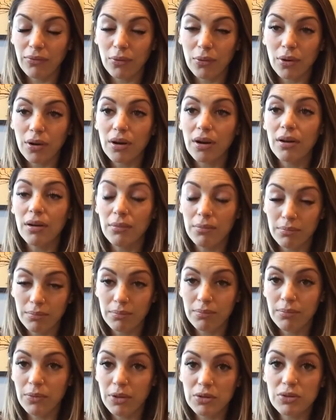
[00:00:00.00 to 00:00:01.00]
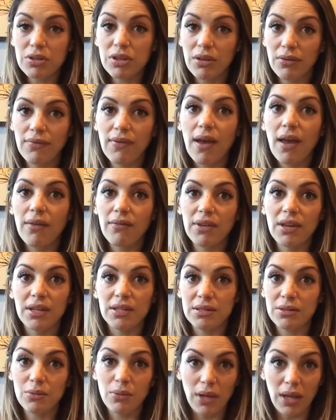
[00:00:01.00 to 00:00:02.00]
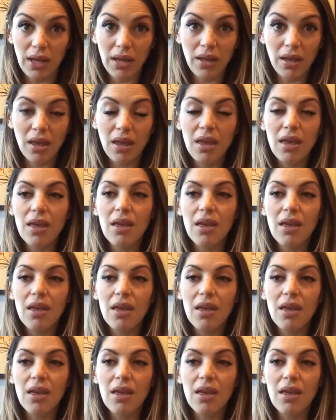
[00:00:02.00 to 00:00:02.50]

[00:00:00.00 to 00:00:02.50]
for usually 5 days a week.